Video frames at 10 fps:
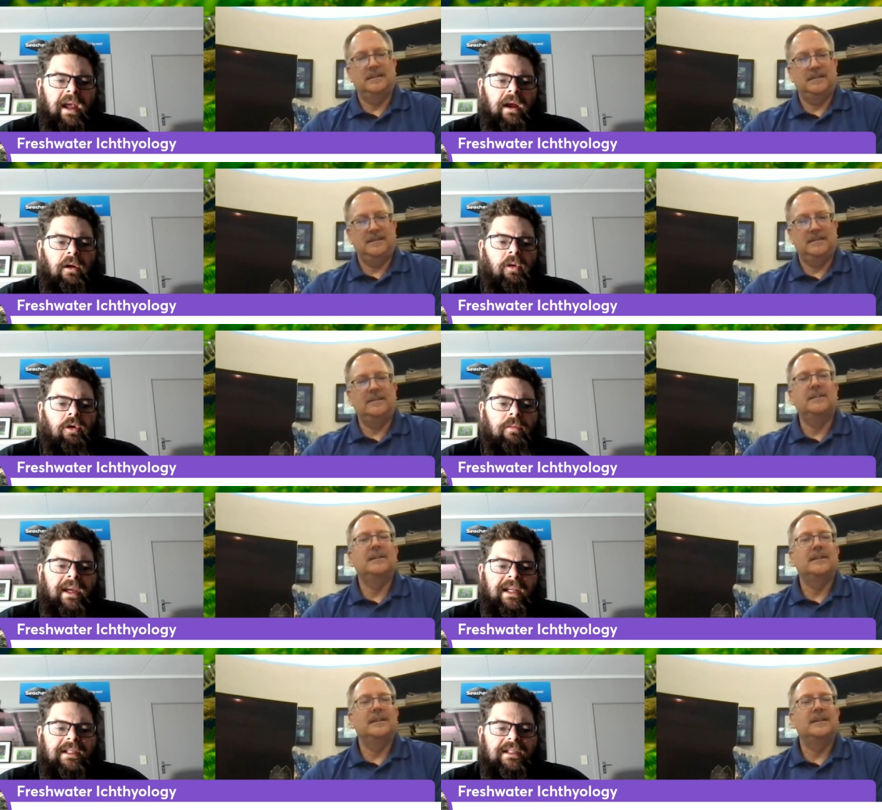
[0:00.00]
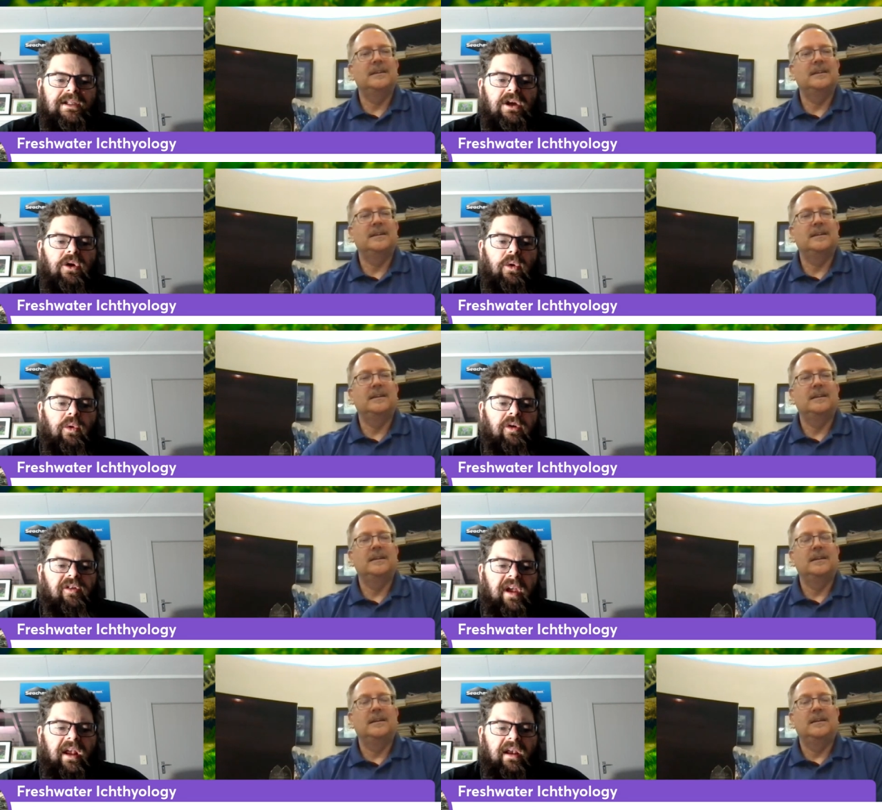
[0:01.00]
Speaker 1: and chloramines, or
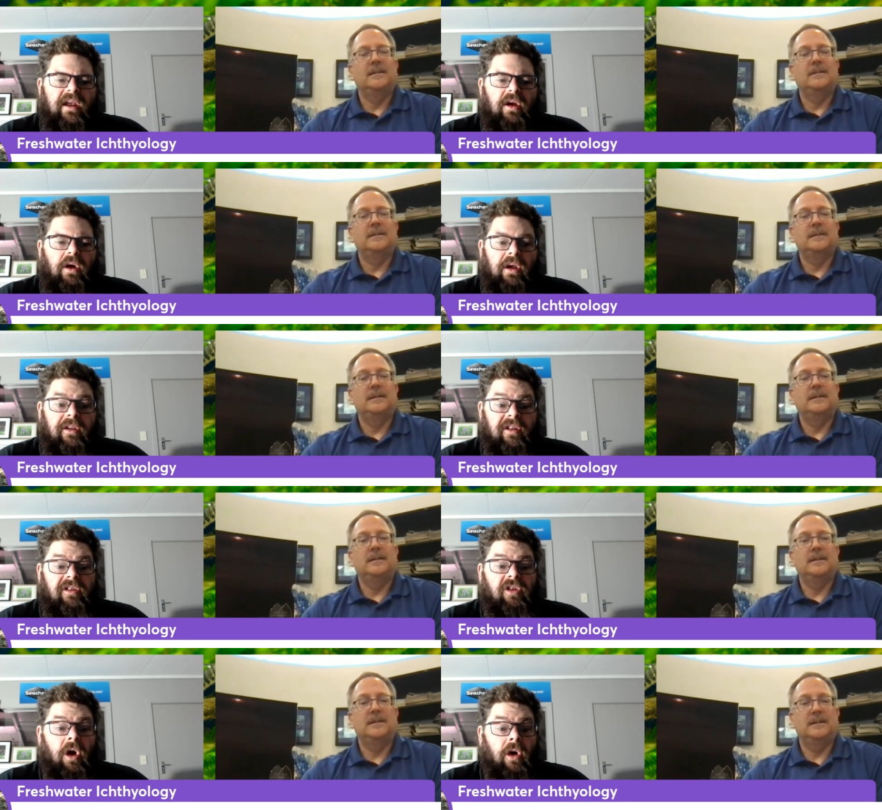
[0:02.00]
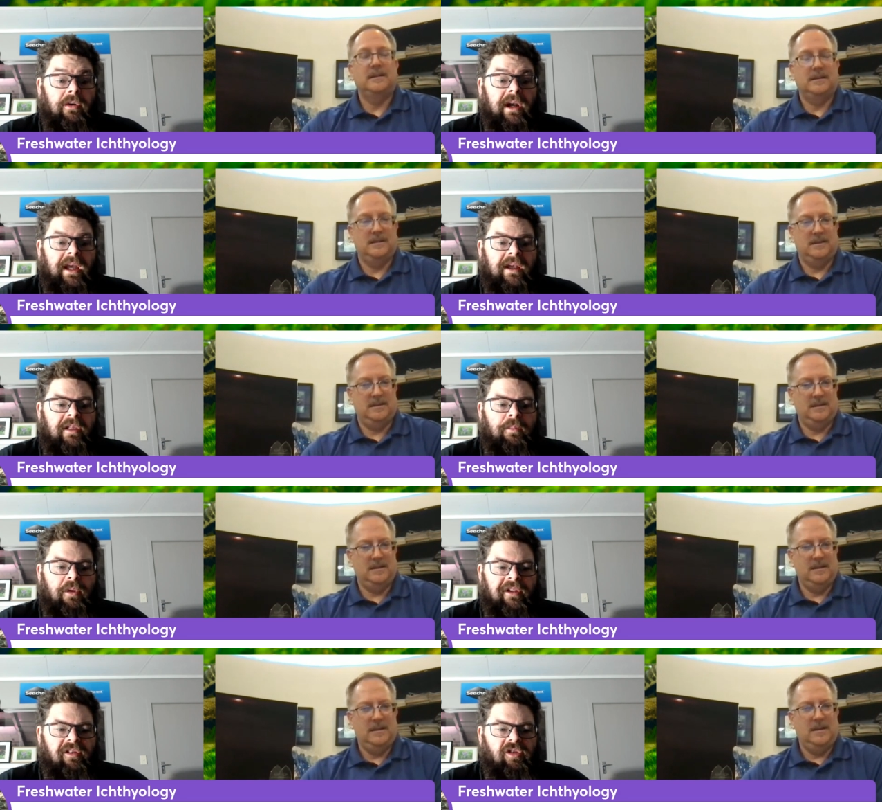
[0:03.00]
is it is this only in the
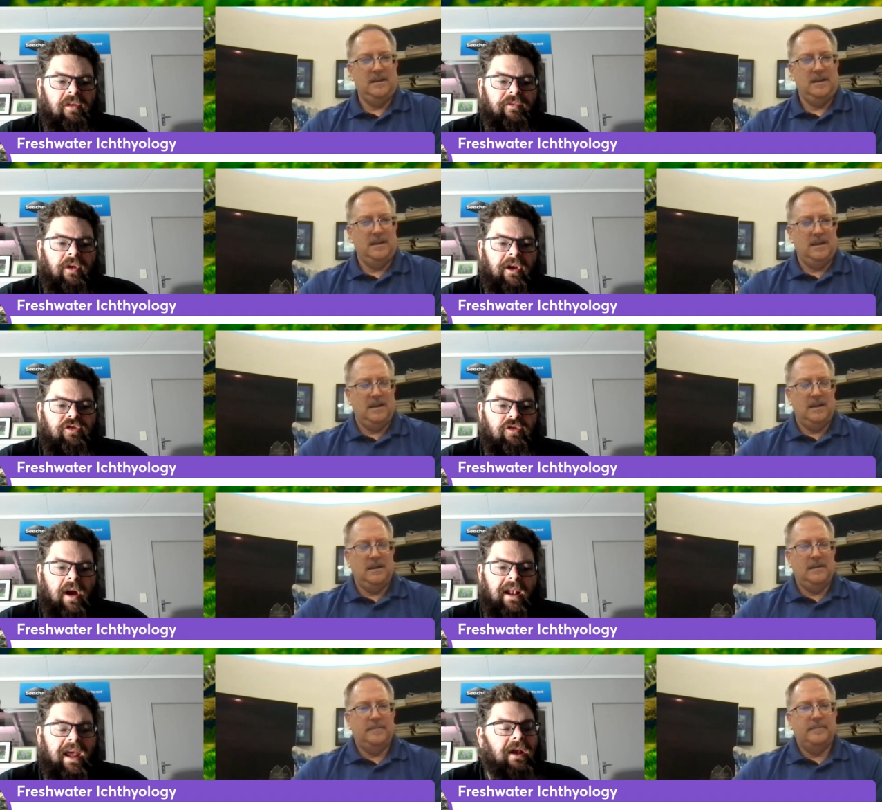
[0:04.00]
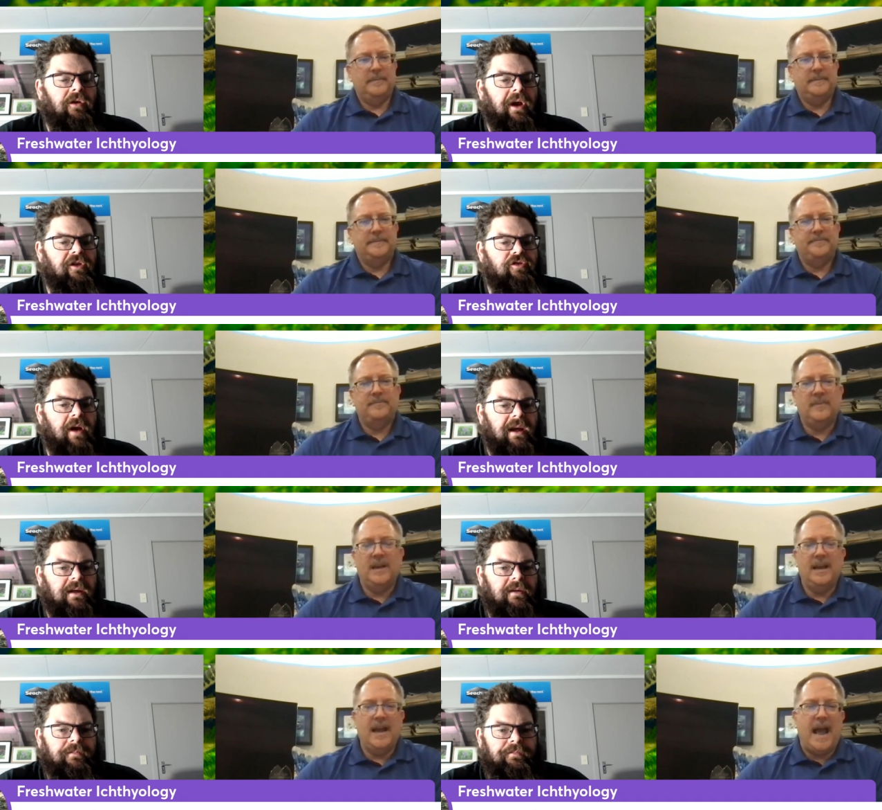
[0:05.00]
presence of nitrite and
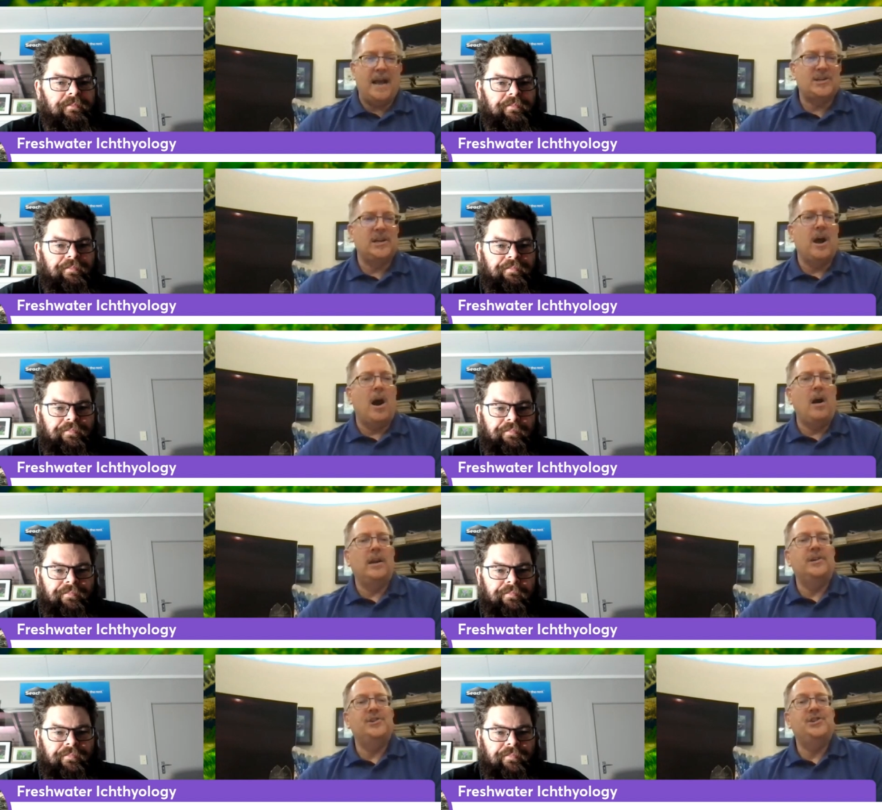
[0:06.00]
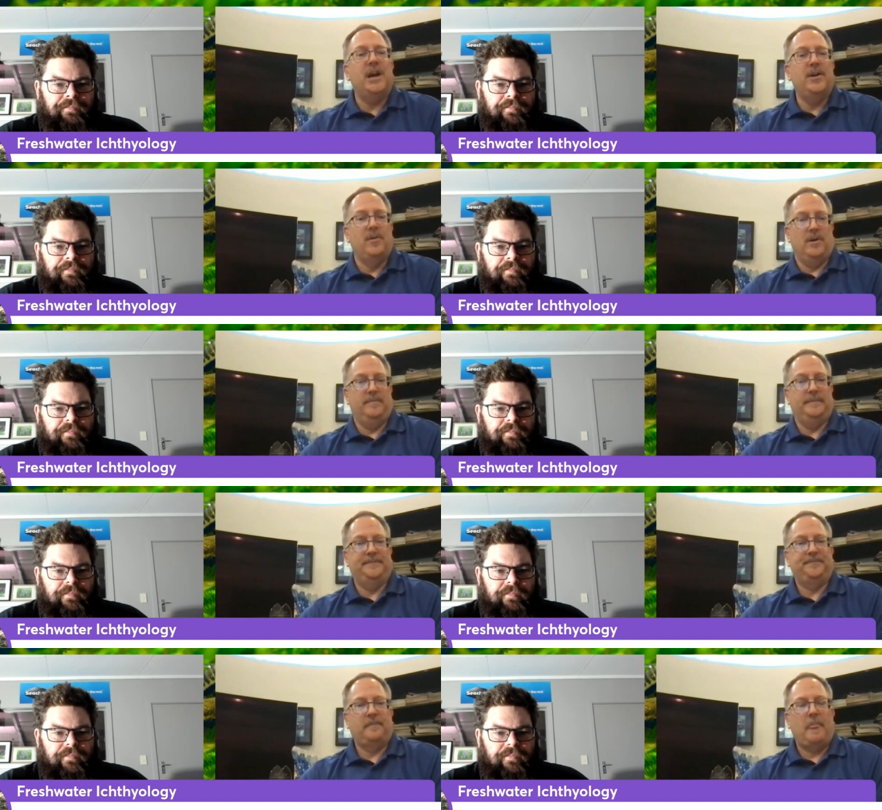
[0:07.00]
nitrate?
Speaker 2: Actually, all in general.
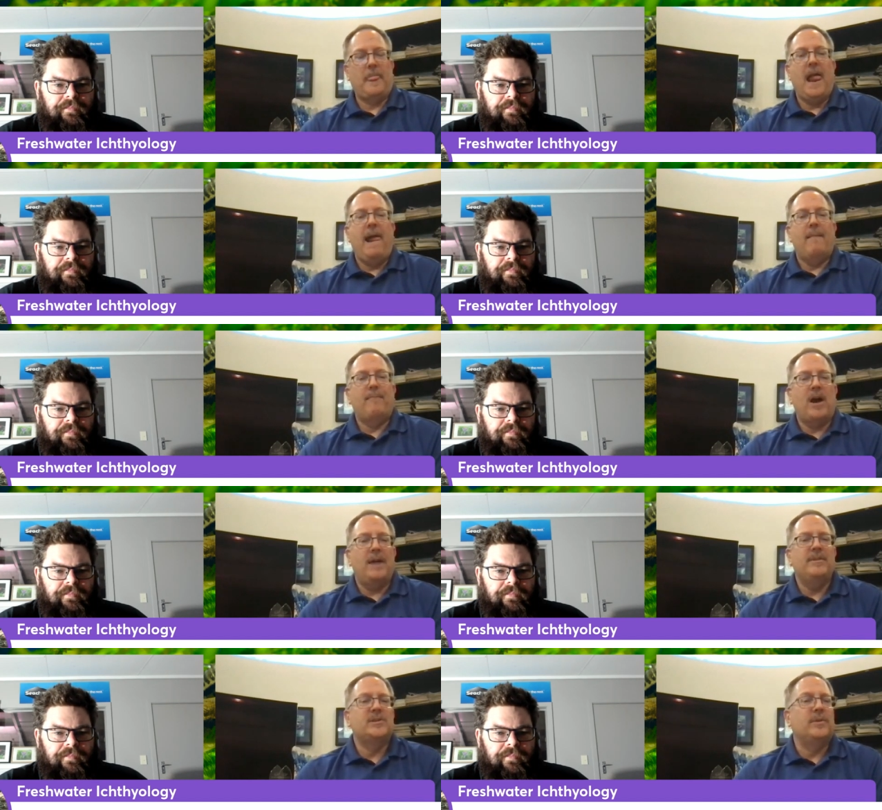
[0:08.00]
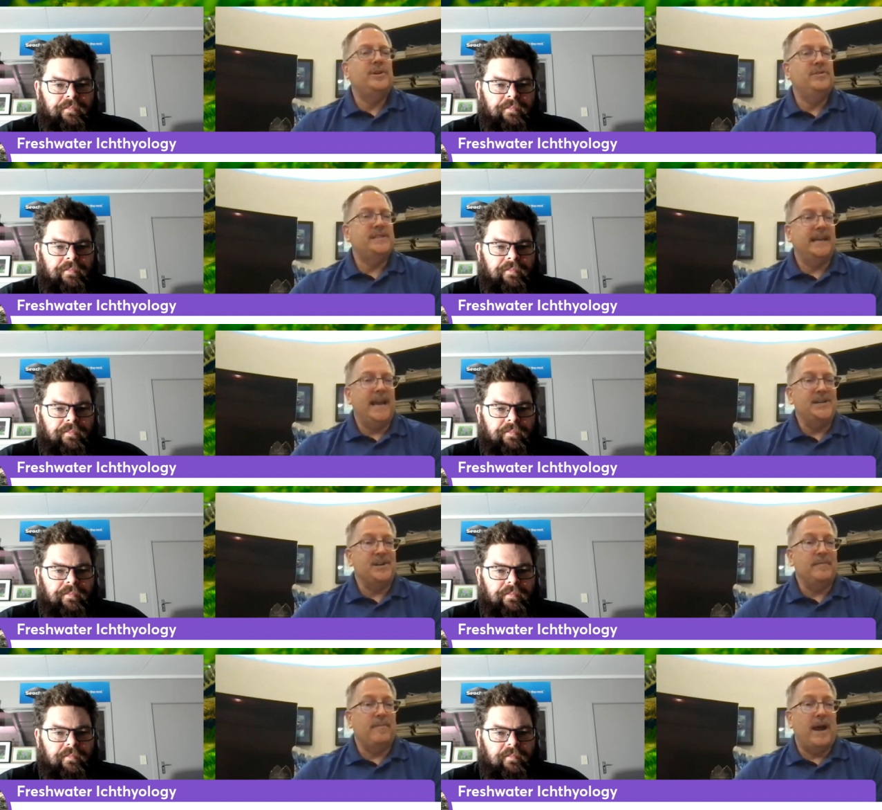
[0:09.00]
Prime is a reducing
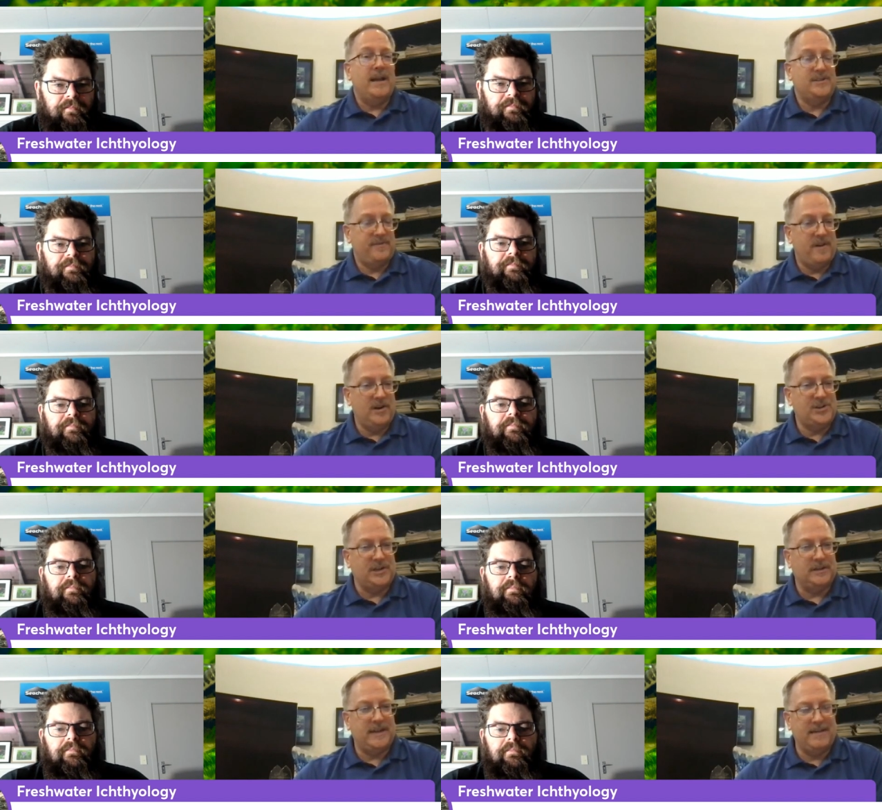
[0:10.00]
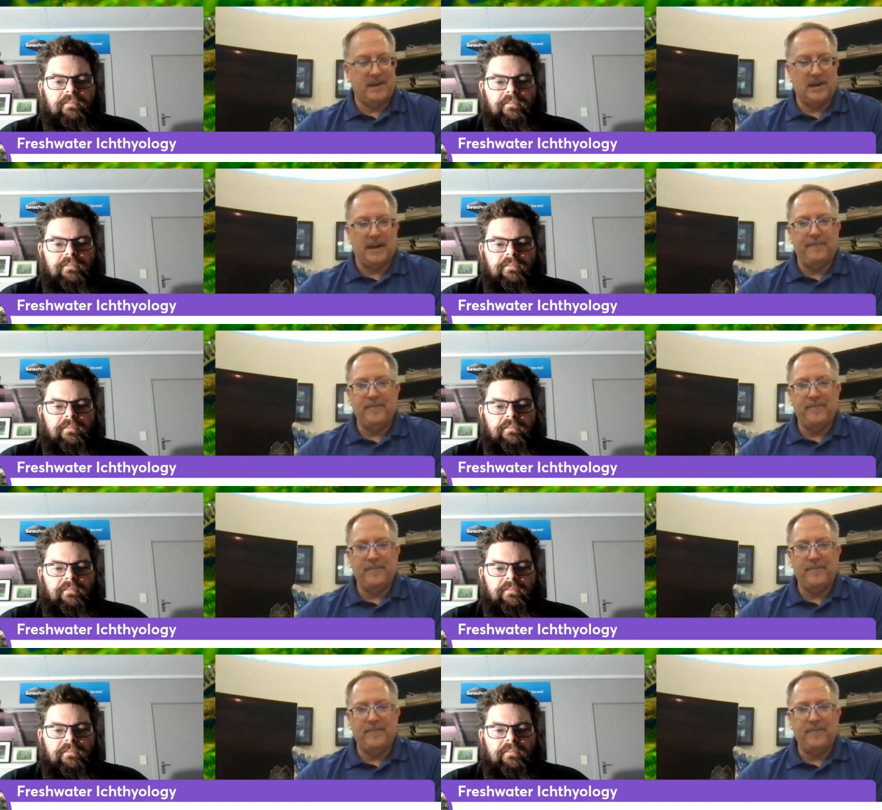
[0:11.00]
agent by its function chemically.